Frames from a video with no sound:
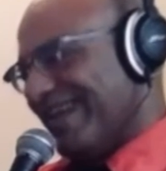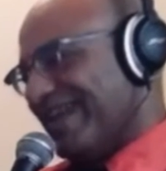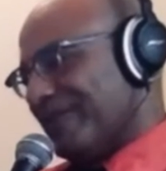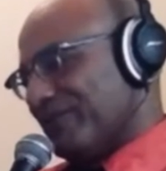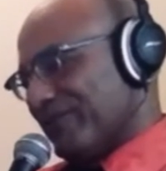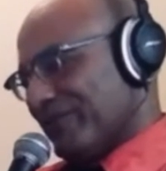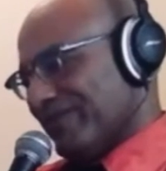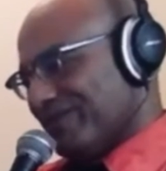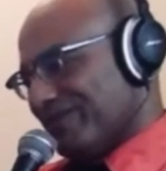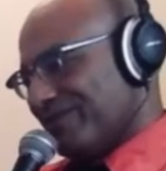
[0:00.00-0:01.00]
and when
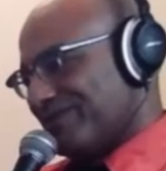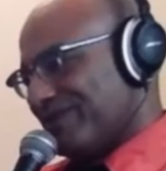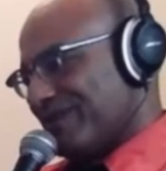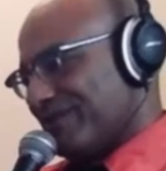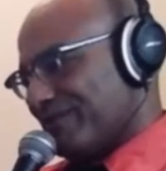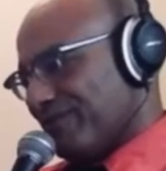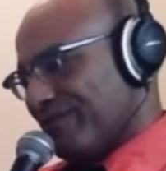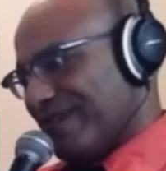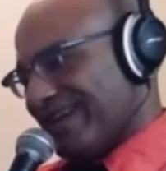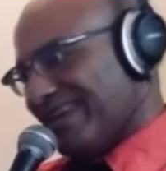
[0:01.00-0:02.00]
Luke looked around for old
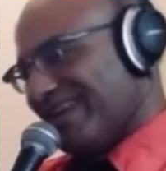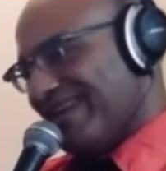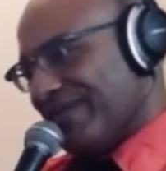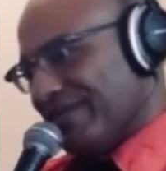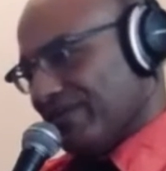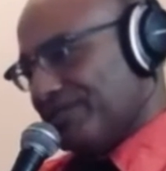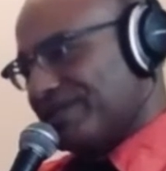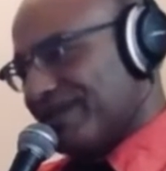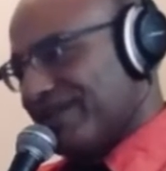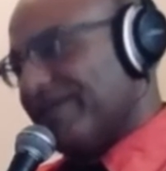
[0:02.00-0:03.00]
Ben, Luke
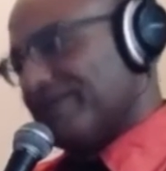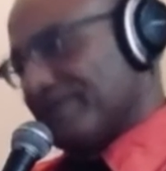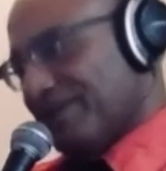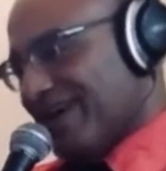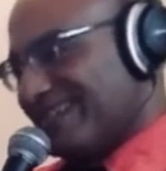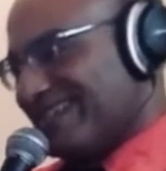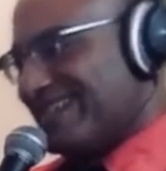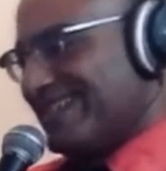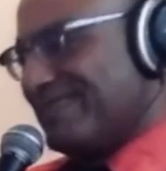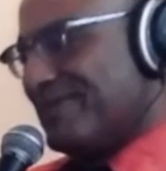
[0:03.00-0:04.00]
saw that he was locked in a
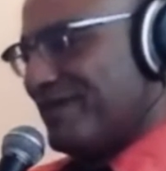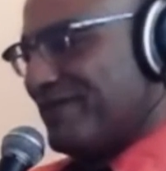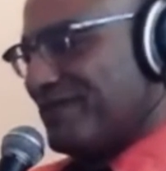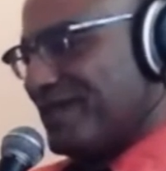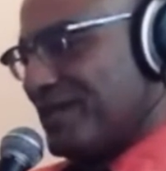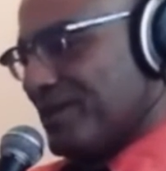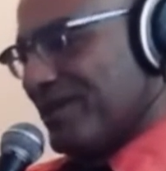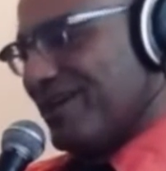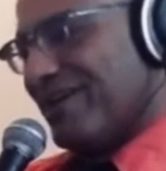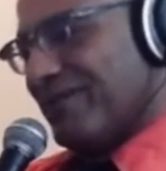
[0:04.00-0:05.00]
deep conversation
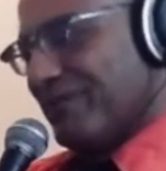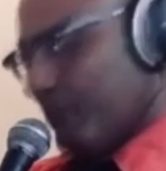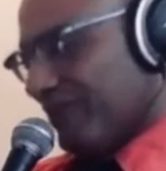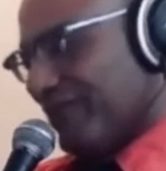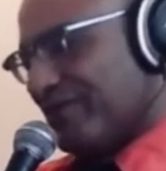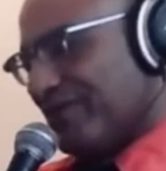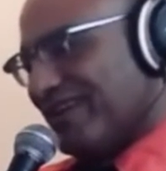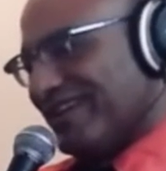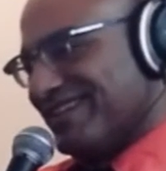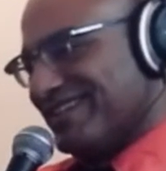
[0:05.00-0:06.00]
with one of the
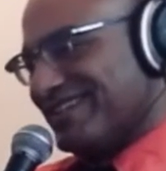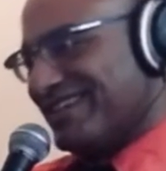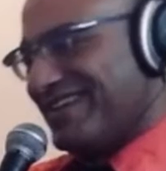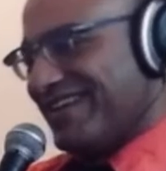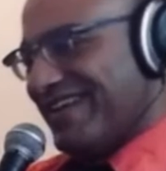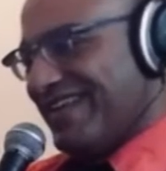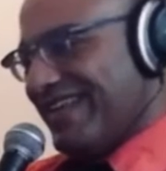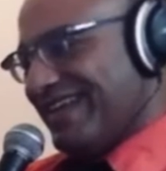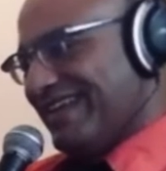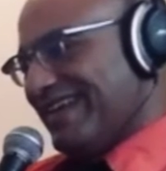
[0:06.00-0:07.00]
Corellians.
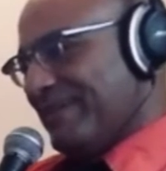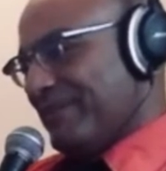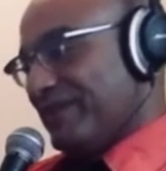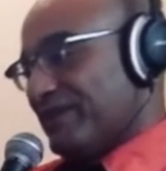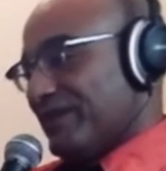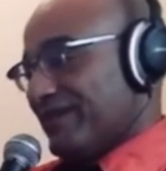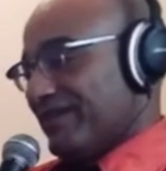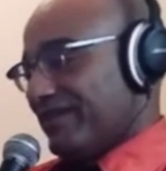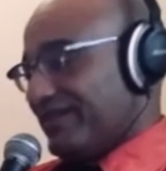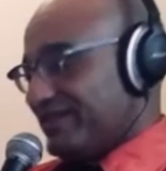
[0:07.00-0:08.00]

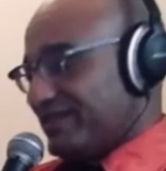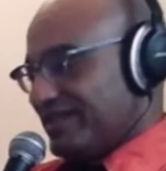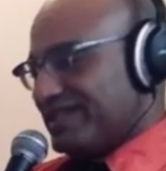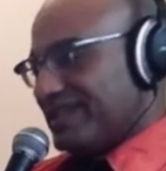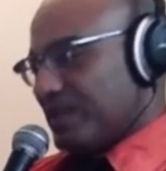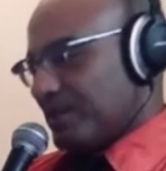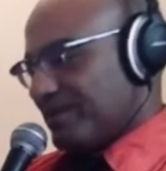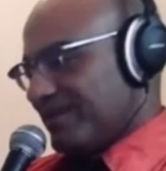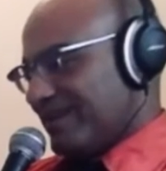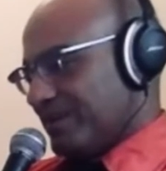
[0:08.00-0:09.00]
Meanwhile, the
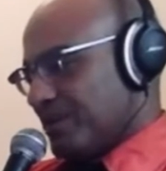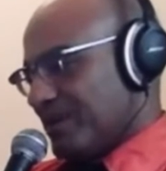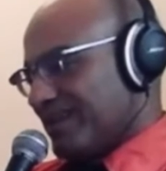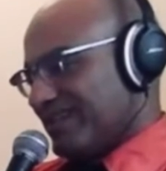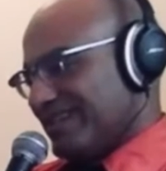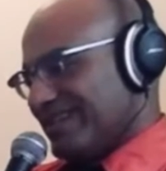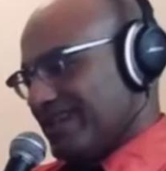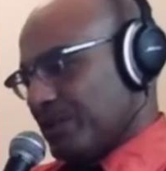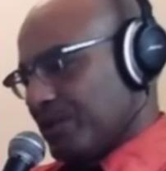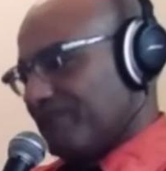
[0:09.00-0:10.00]
discussion had attracted the
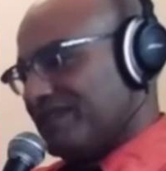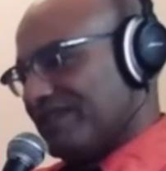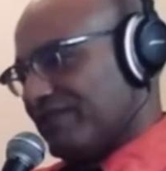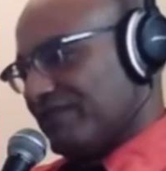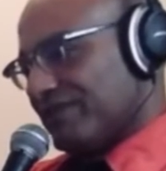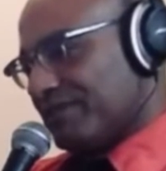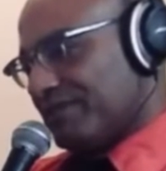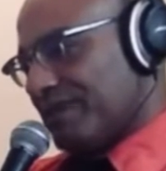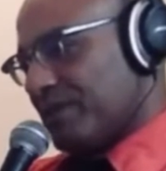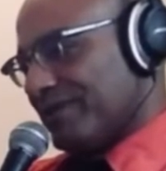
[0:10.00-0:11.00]
attention of several
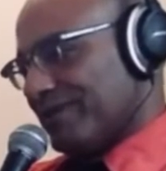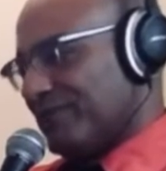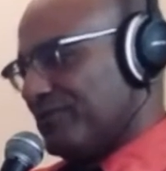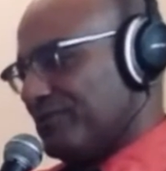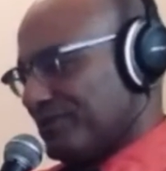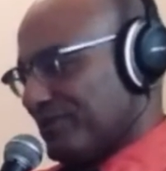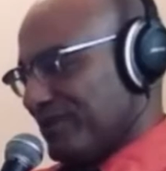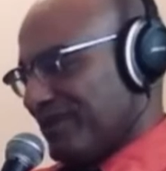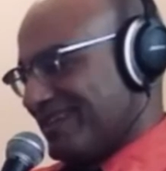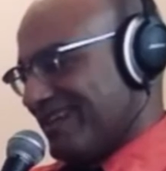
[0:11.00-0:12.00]
especially
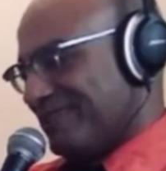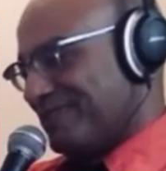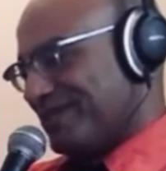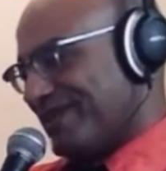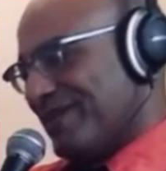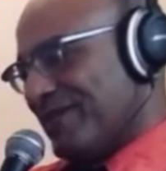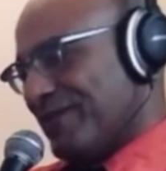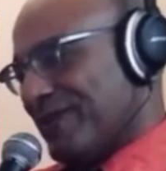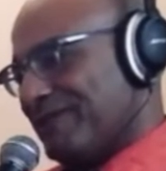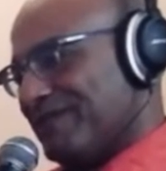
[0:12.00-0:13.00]
gruesome-looking types who
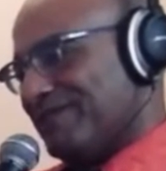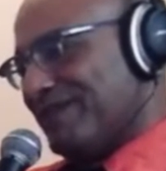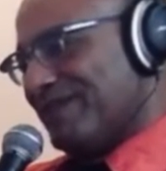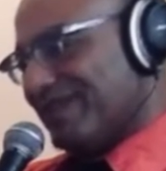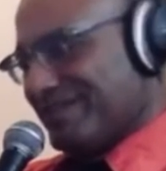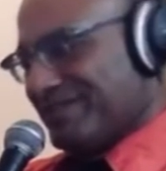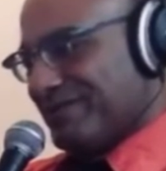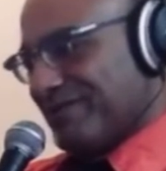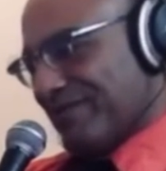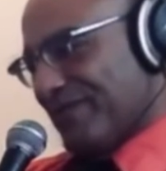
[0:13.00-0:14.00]
happened to be
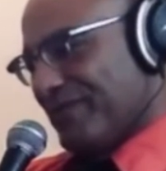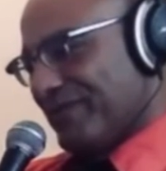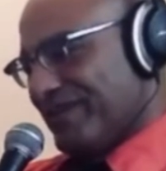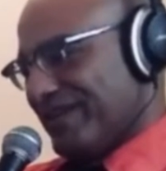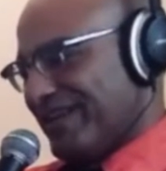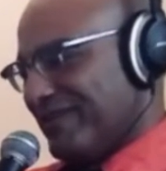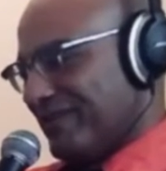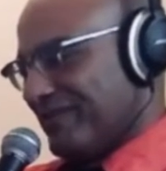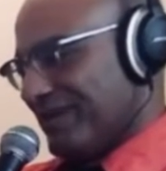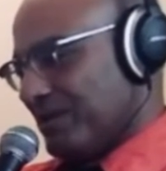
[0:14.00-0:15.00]
clustered within hearing
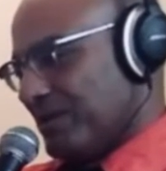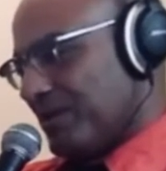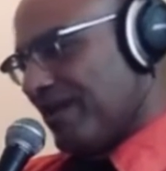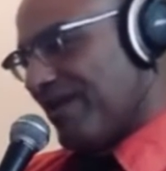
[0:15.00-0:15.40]
range.